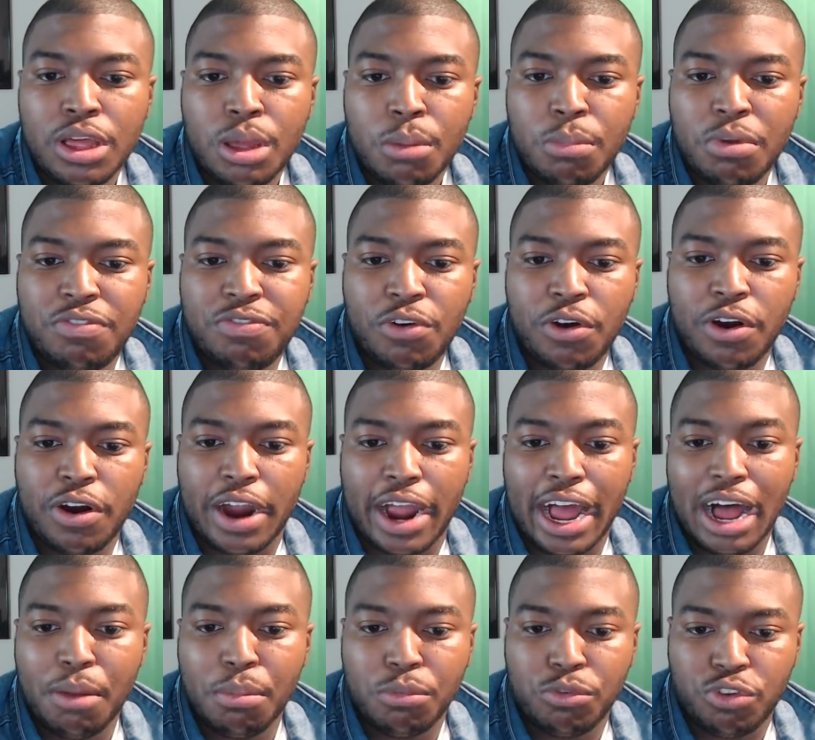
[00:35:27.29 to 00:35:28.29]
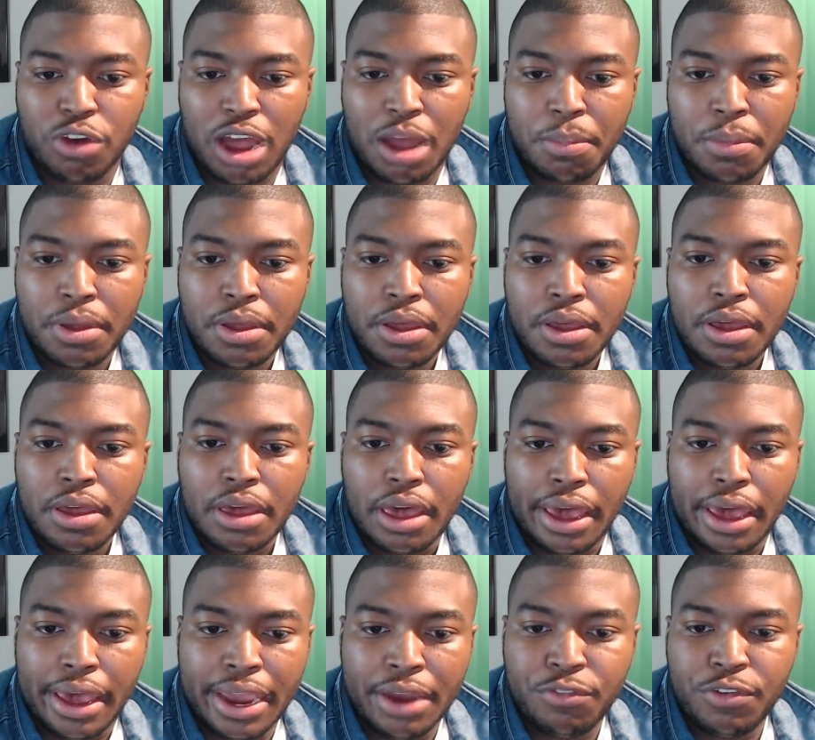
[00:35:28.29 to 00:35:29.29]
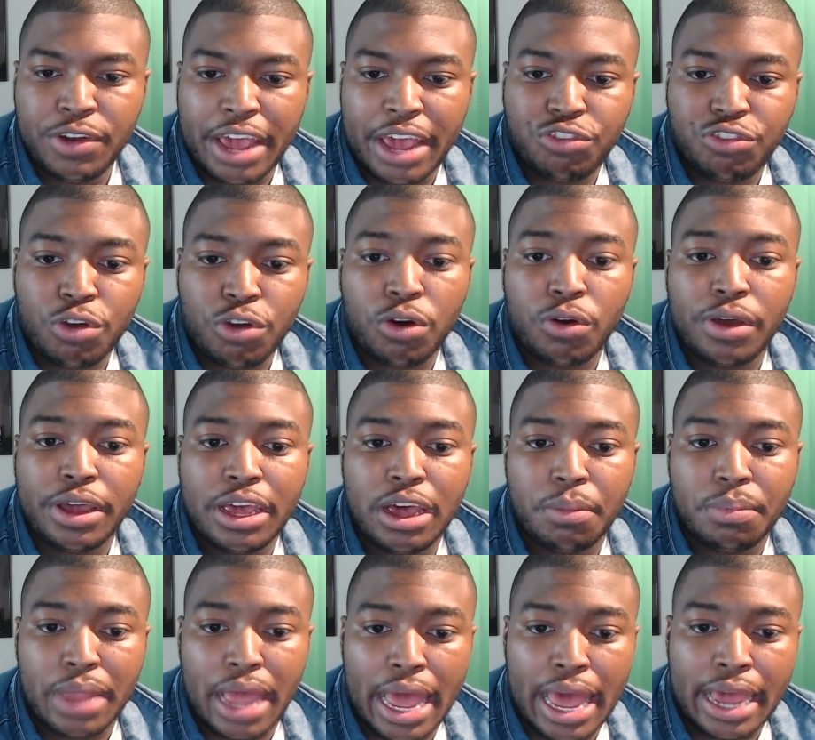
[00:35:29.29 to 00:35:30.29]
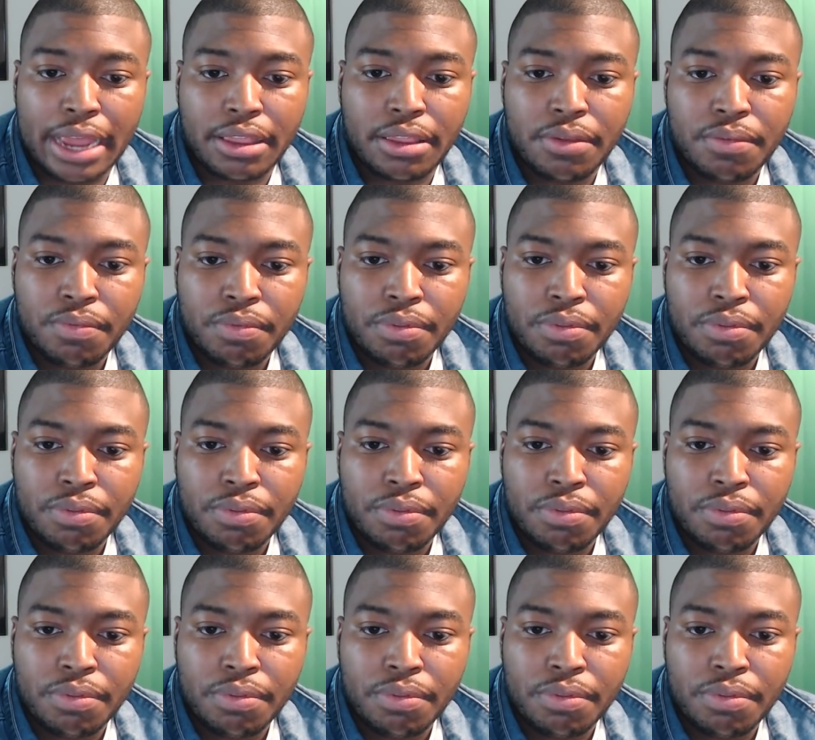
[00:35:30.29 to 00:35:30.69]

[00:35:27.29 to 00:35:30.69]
before her album drop. Everyday Struggle helped act.